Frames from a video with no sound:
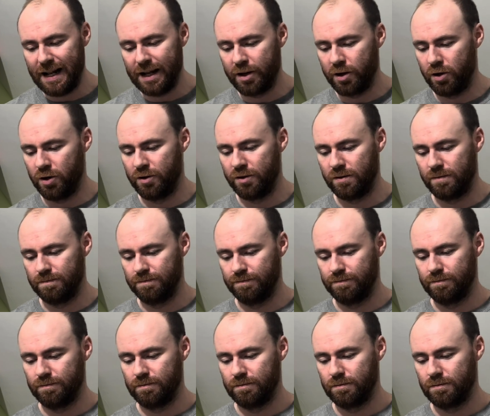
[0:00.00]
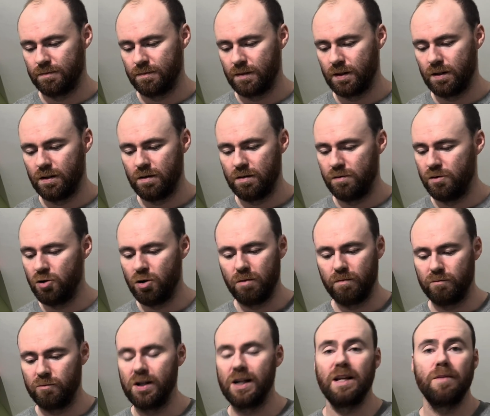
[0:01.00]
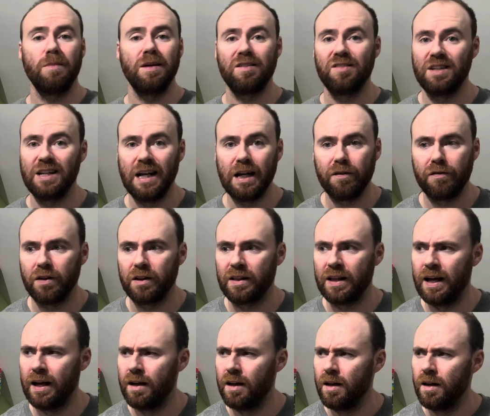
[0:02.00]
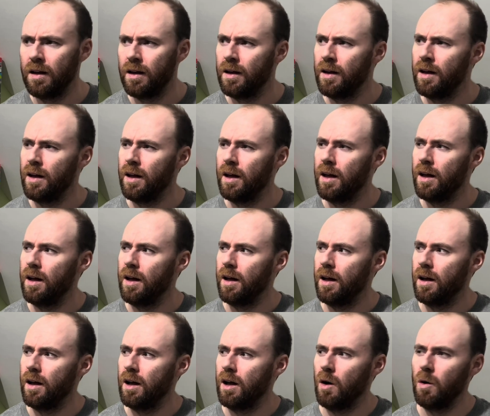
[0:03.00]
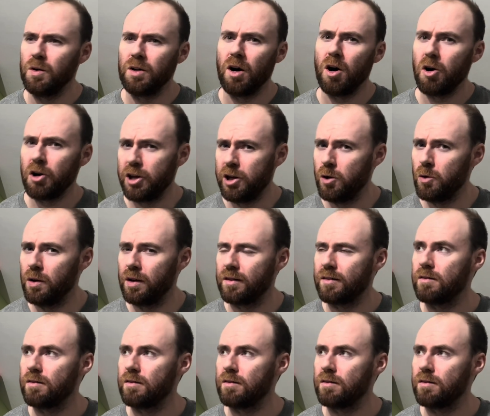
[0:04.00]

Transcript: good. Not really missing anything there. I would argue